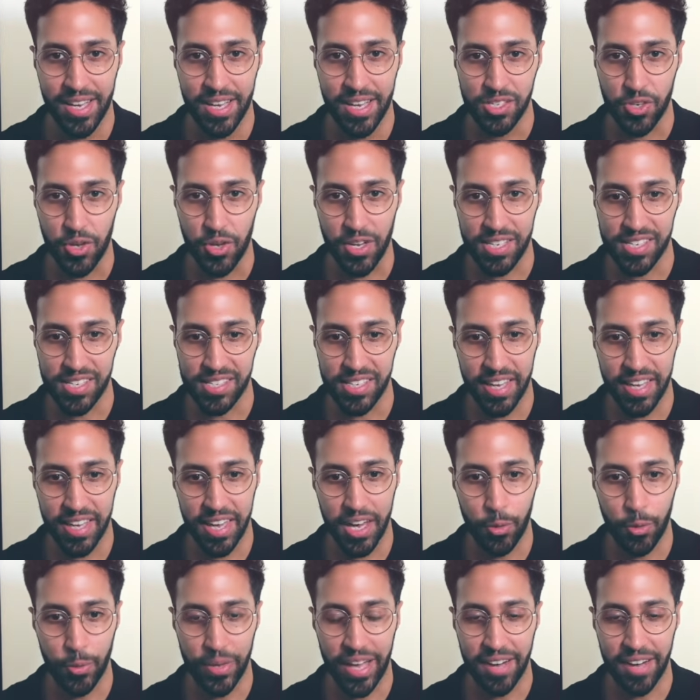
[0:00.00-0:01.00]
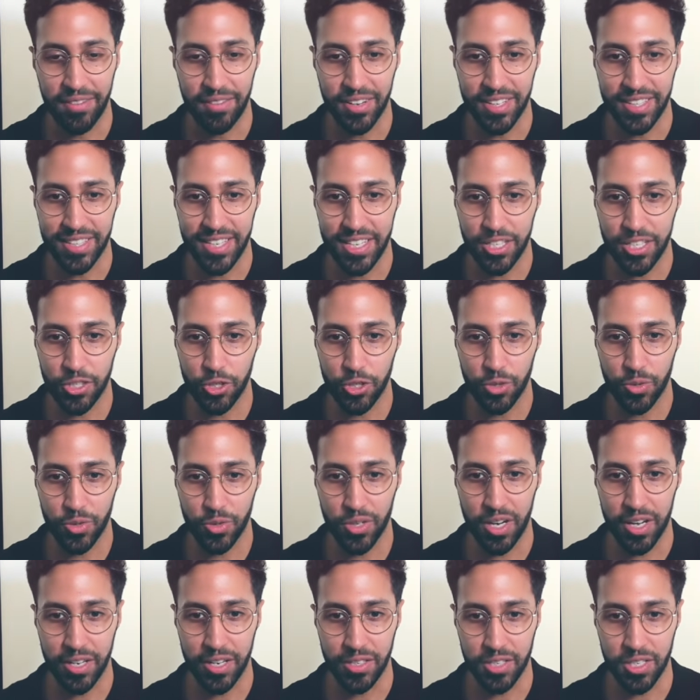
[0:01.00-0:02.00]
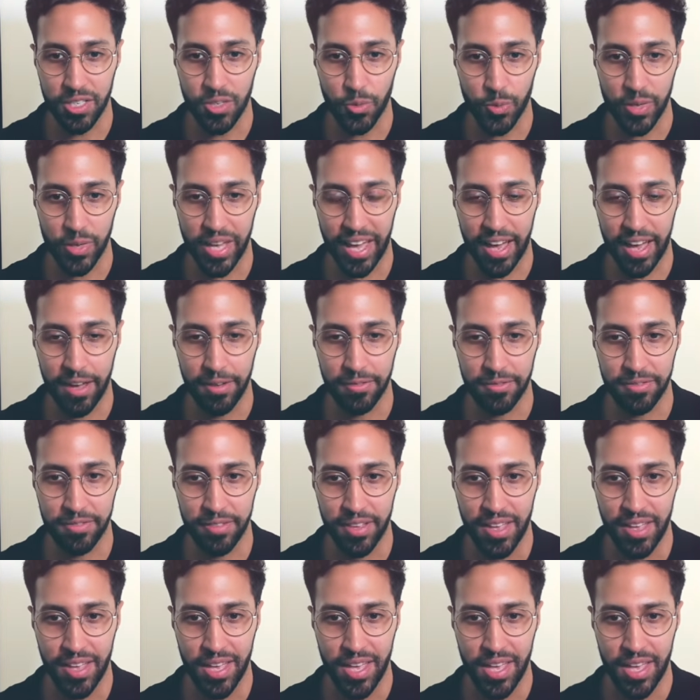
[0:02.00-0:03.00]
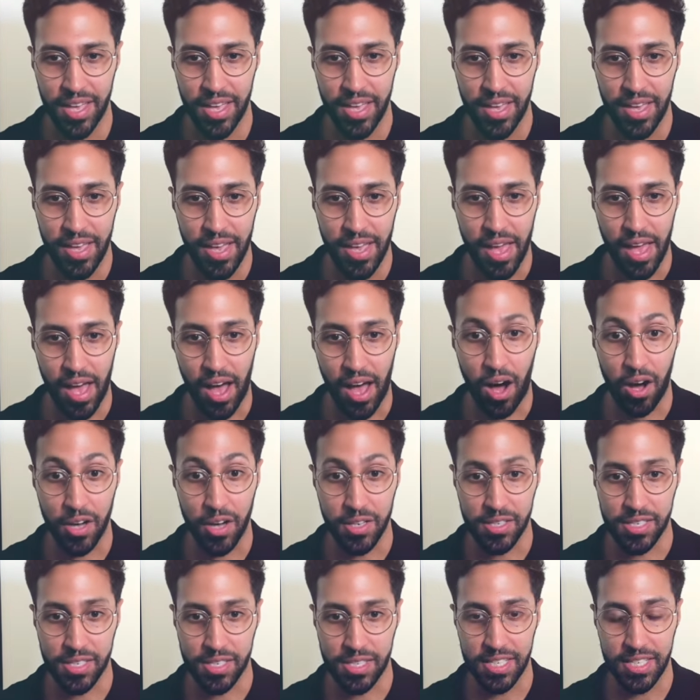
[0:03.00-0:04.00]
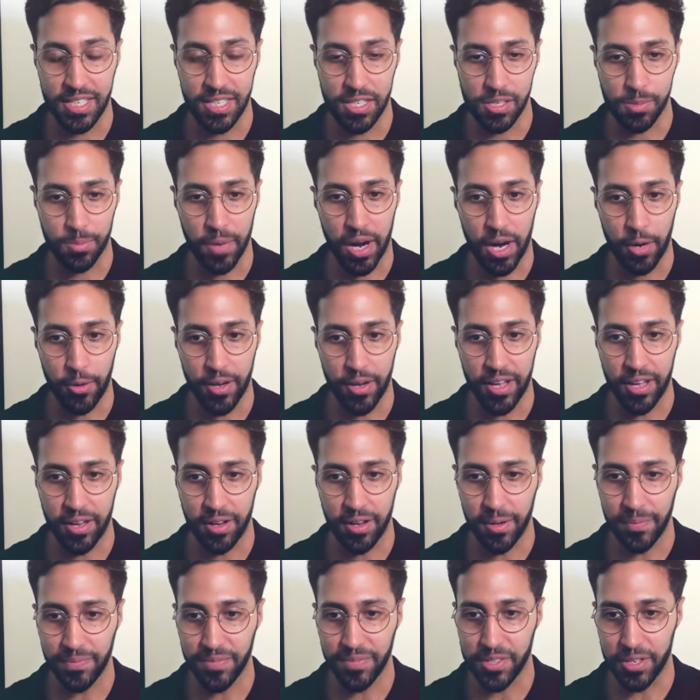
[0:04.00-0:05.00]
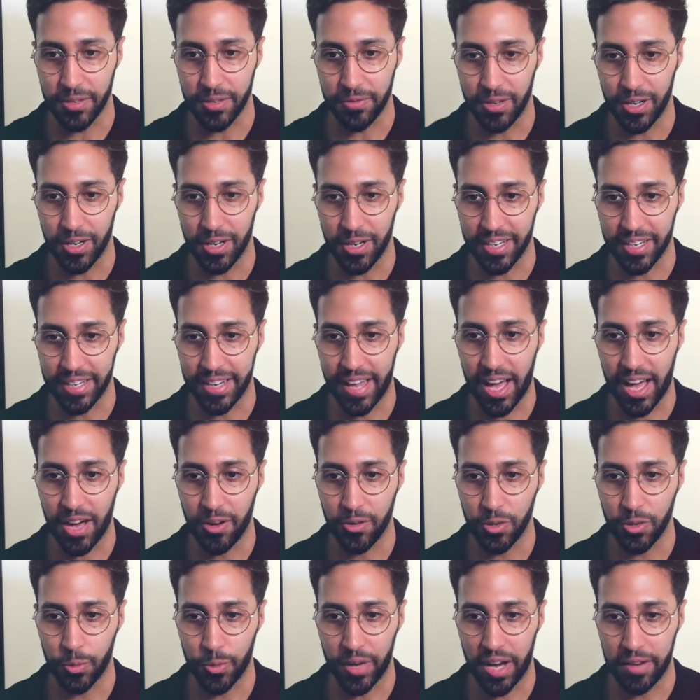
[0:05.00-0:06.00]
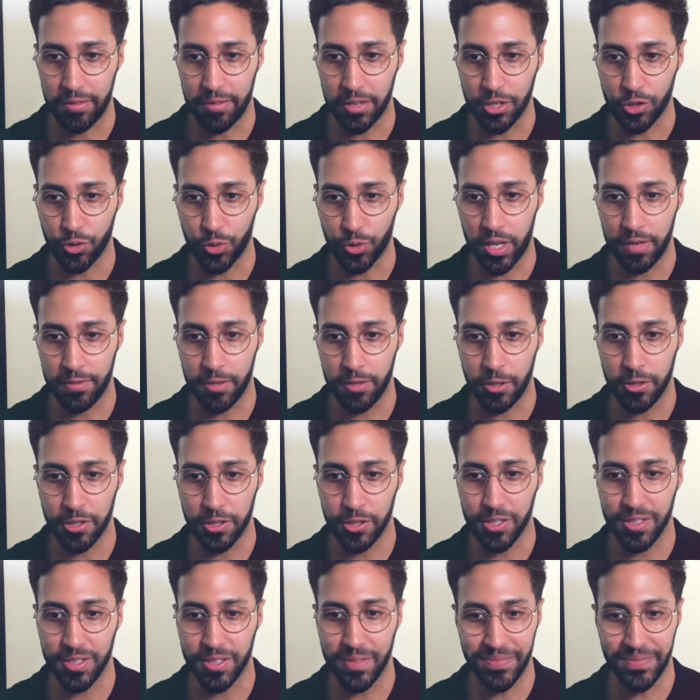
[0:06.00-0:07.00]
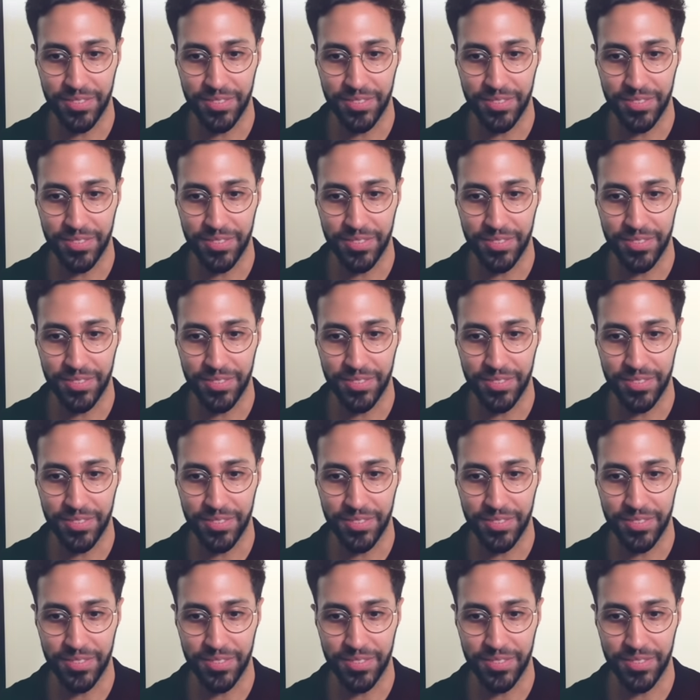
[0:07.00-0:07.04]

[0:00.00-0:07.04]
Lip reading: So you can see here we have our digital garden, we have our seed sprout here. So if you look down, we have our tree evolution.